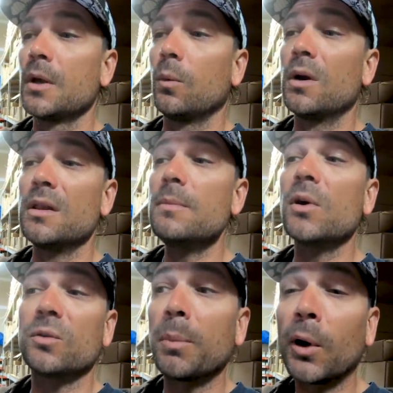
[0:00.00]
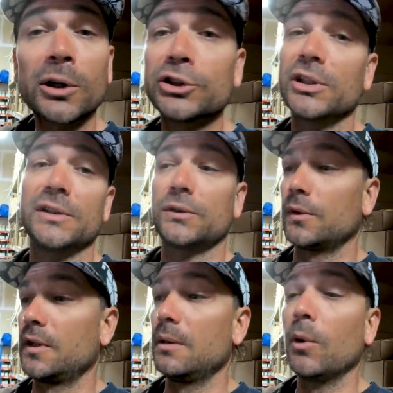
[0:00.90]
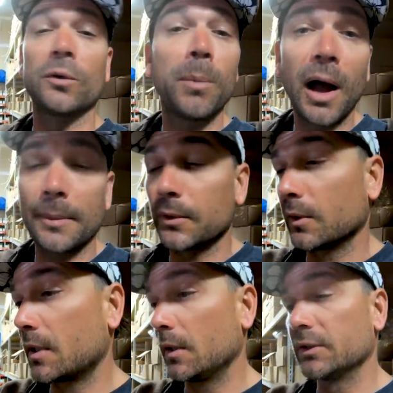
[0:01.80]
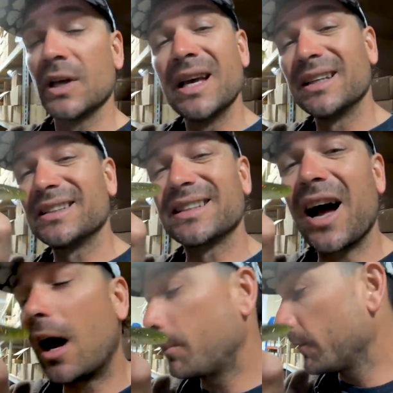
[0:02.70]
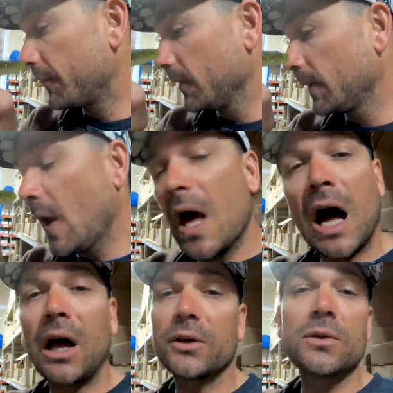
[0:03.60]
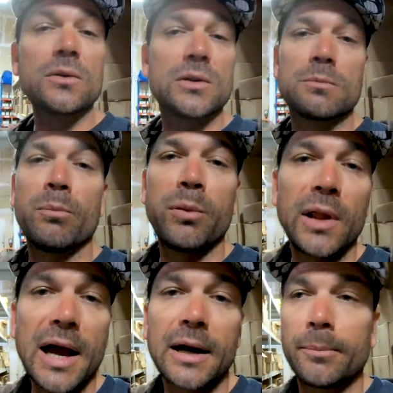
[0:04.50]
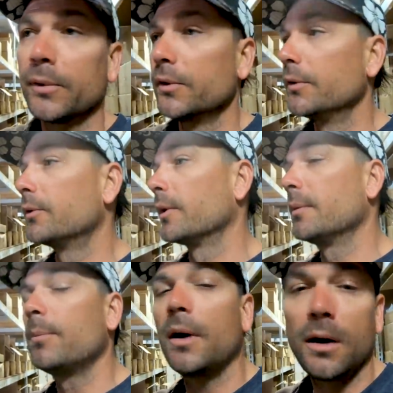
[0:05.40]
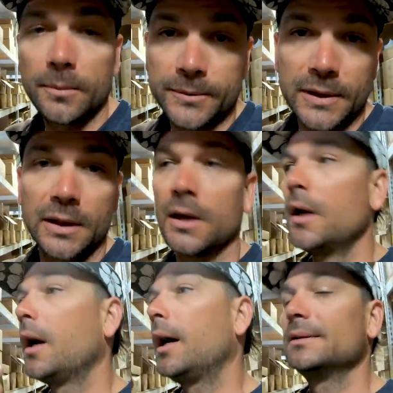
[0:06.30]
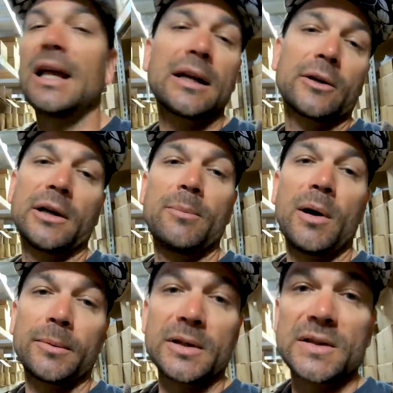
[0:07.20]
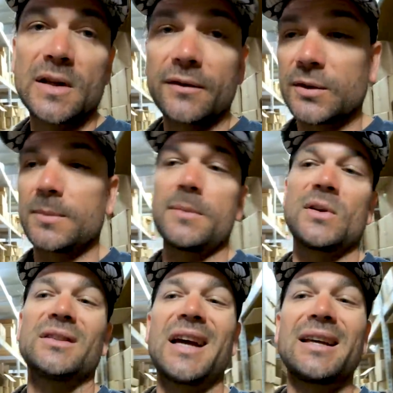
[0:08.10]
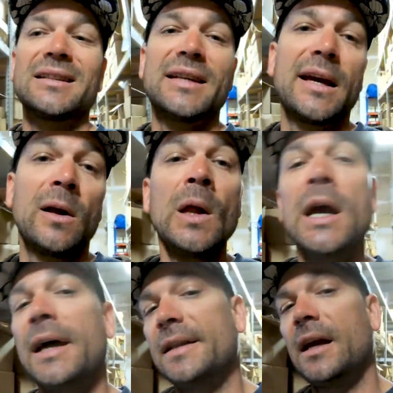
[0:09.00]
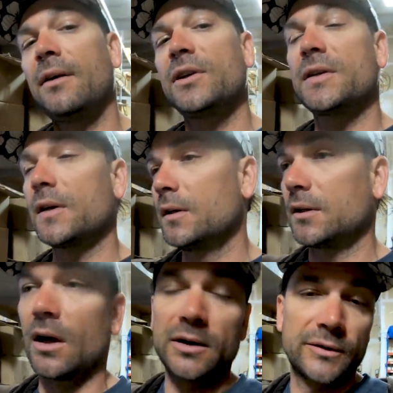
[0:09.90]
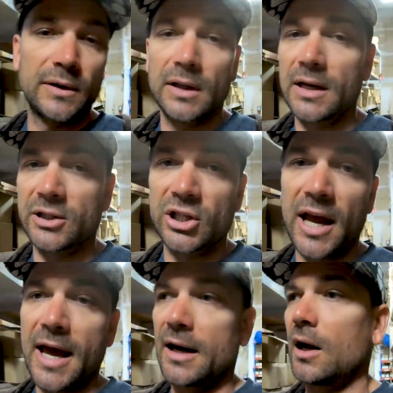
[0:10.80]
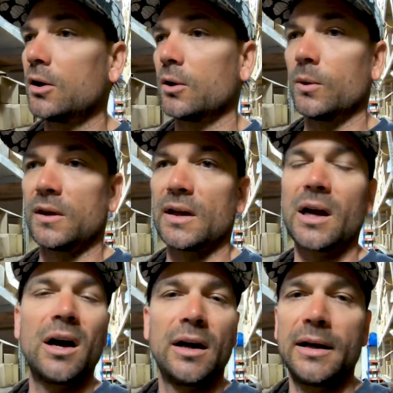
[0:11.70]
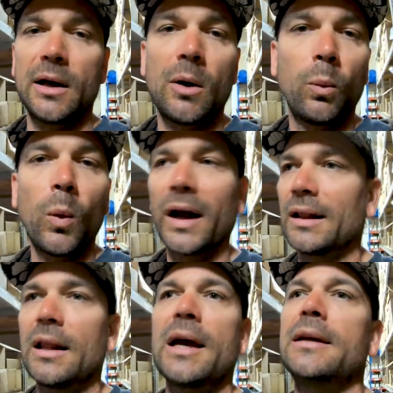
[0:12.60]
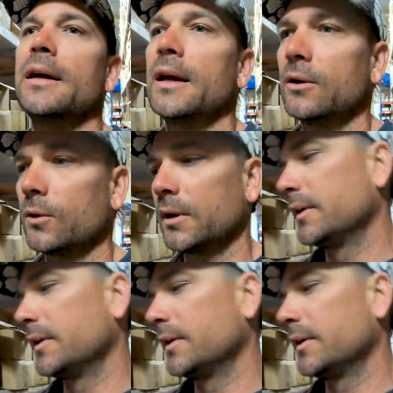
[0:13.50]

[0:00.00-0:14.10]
one of the most purchased or the most popular colors. This is Copperfield. I'll use black, blue, green pumpkin. A lot of green pumpkin stuff. Sometimes I'll dye the tail. And then obviously gunners with a lot of shad, I'll go with like a white lightning, or